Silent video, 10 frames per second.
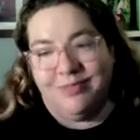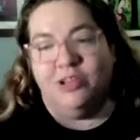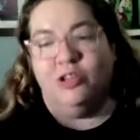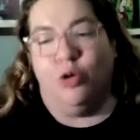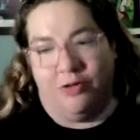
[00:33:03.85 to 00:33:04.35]

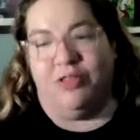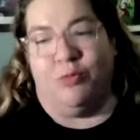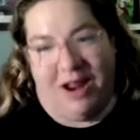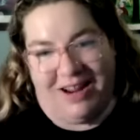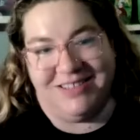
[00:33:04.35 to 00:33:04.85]
Lord of the
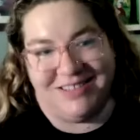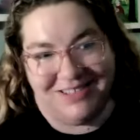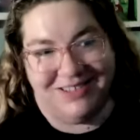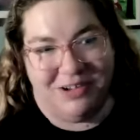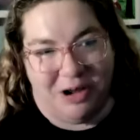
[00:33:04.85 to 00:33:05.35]
Rings.
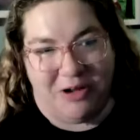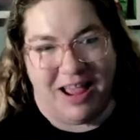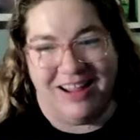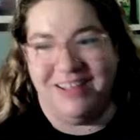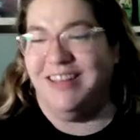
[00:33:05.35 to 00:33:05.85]

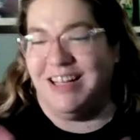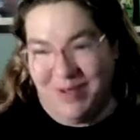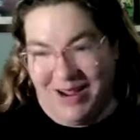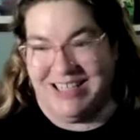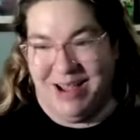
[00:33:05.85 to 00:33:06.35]
Okay, that's
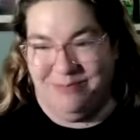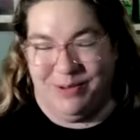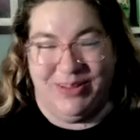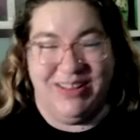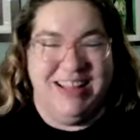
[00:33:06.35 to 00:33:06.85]
my example.
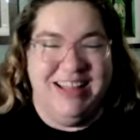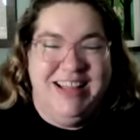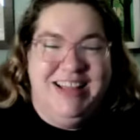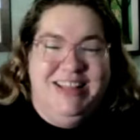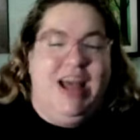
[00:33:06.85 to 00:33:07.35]

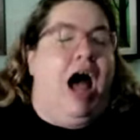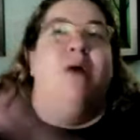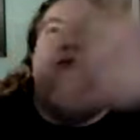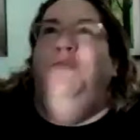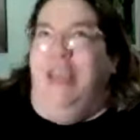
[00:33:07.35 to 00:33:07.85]

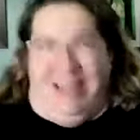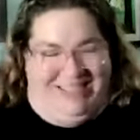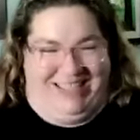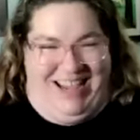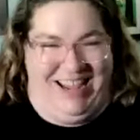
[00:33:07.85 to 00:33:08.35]

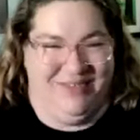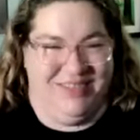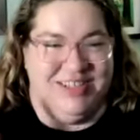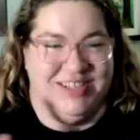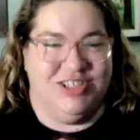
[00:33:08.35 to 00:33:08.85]
Obviously.
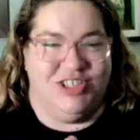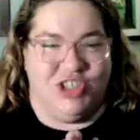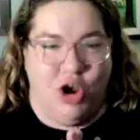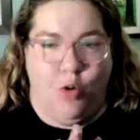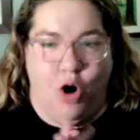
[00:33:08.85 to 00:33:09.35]

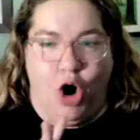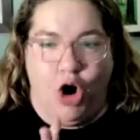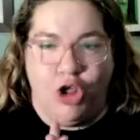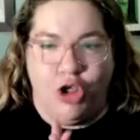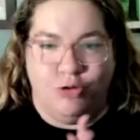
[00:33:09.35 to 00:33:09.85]
So
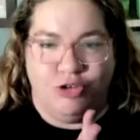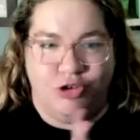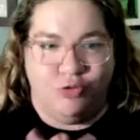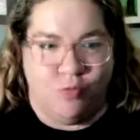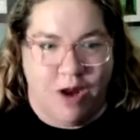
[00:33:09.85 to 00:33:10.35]
are you
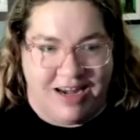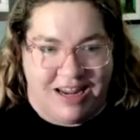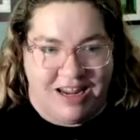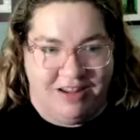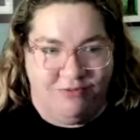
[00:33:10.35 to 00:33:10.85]
two
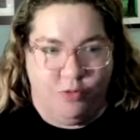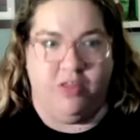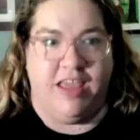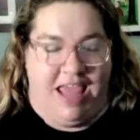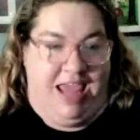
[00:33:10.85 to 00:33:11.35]
ready for
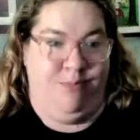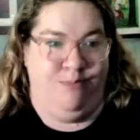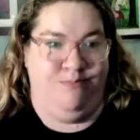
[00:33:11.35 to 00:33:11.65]
the game?